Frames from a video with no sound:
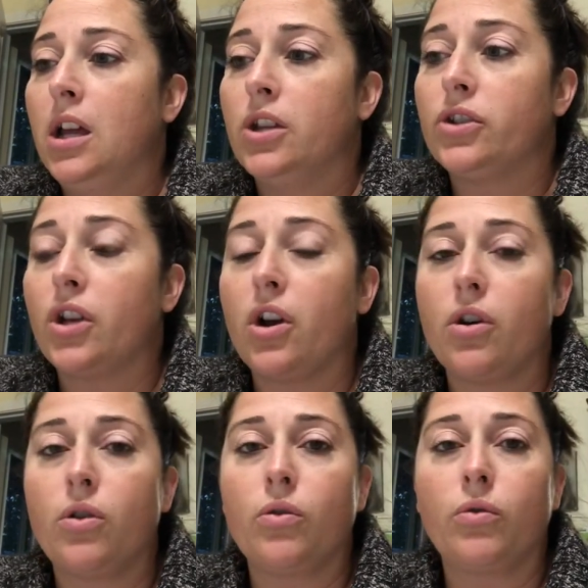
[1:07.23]

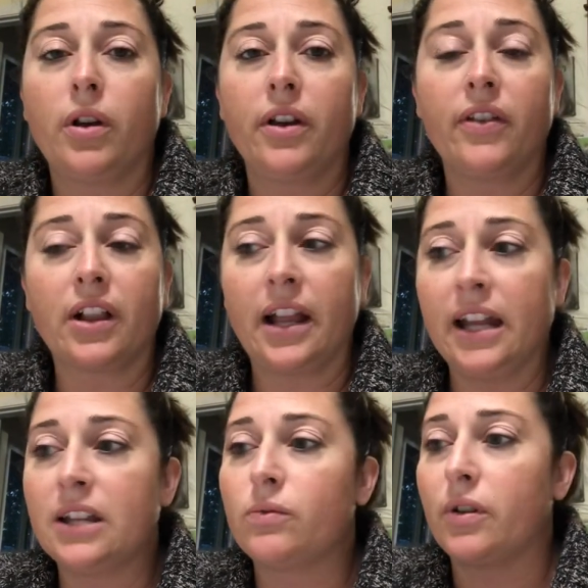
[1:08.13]
So the
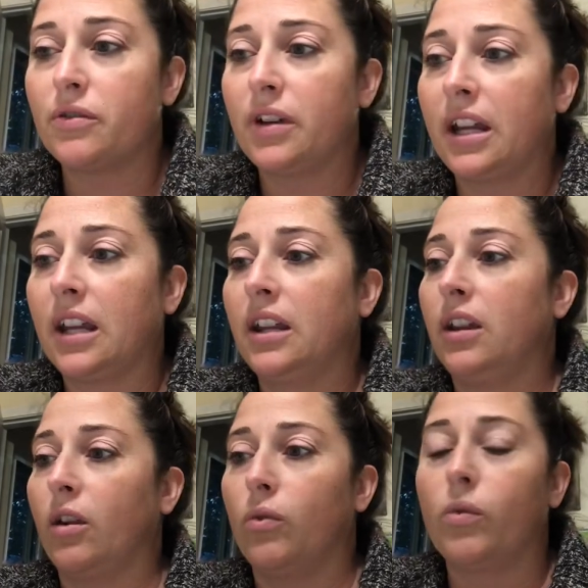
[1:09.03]
client is wondering,
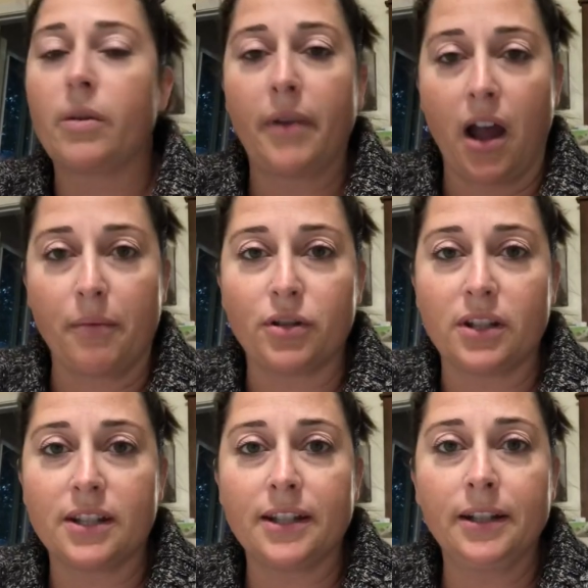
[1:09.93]
what are my
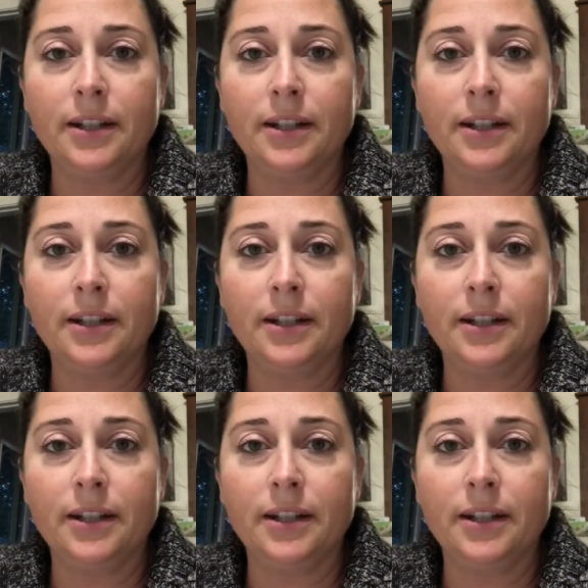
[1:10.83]
options?